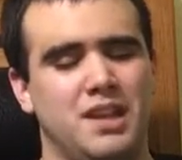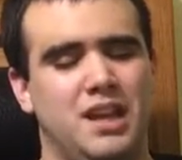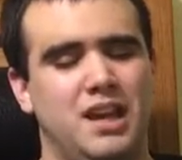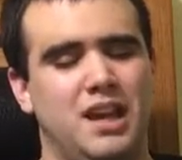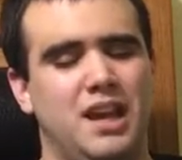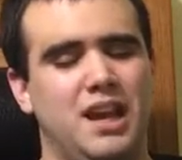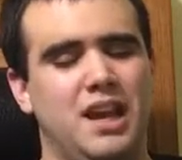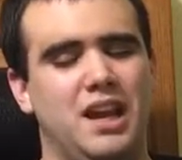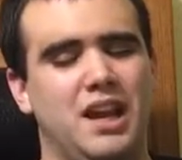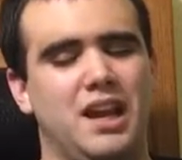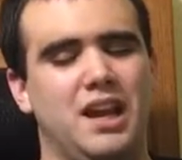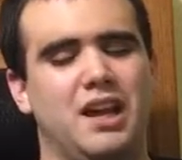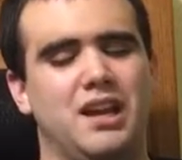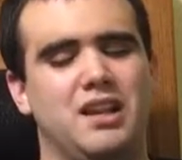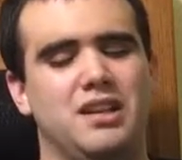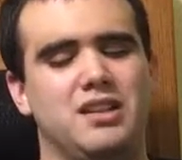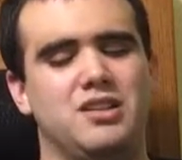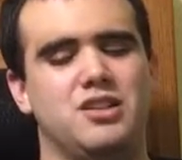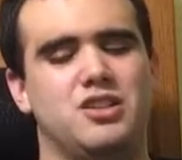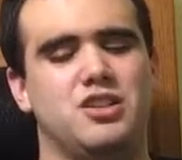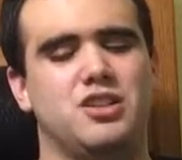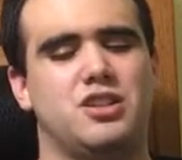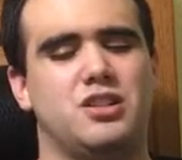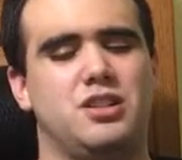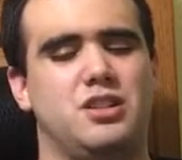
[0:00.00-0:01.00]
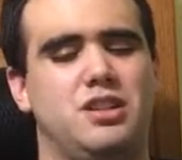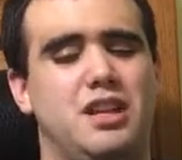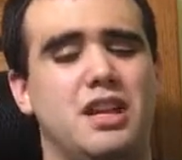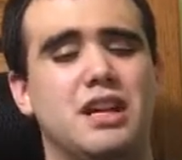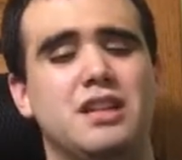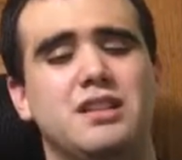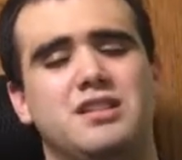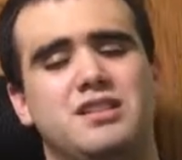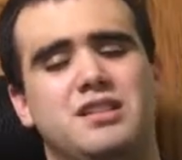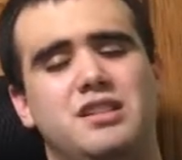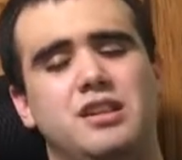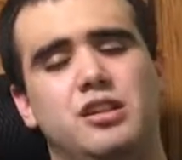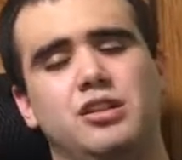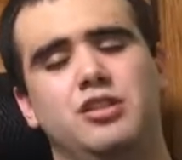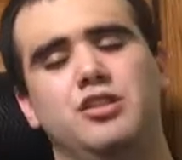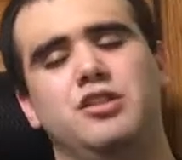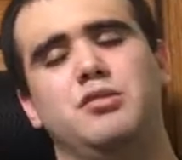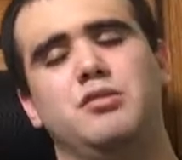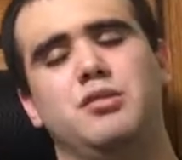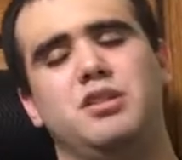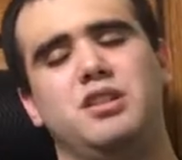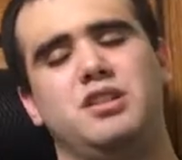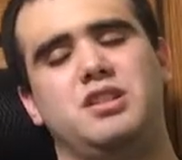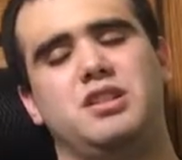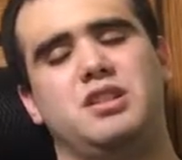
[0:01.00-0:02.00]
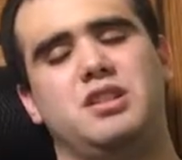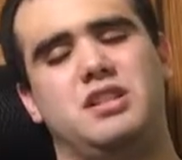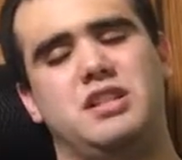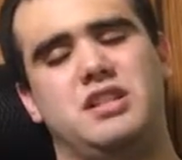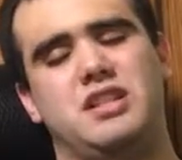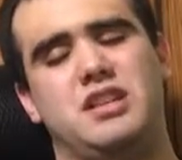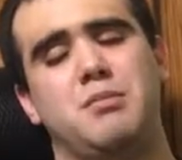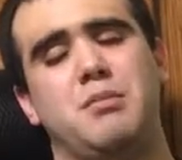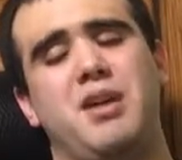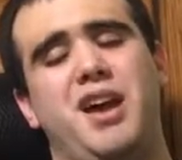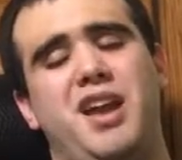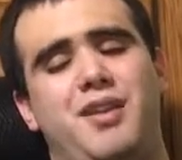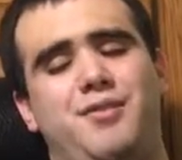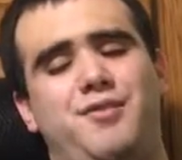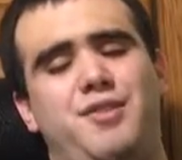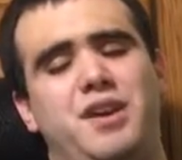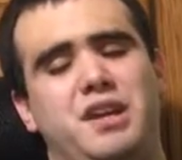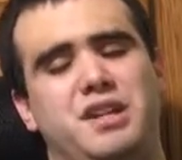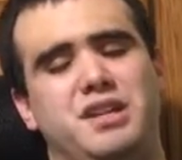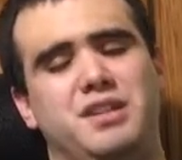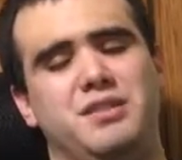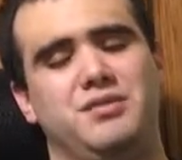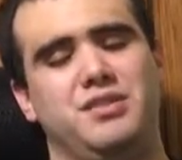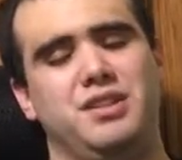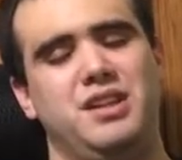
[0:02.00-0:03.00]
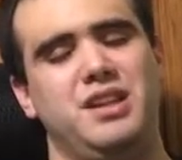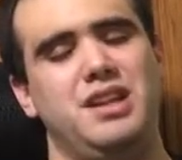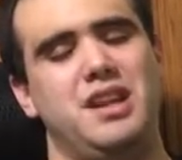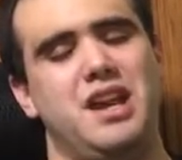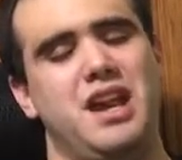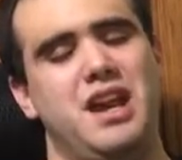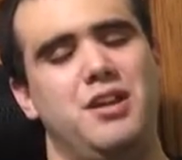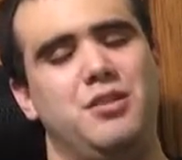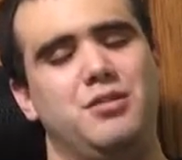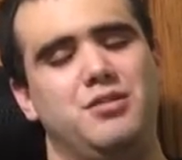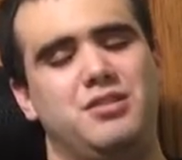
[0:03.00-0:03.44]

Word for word: and can still do it semi effectively now.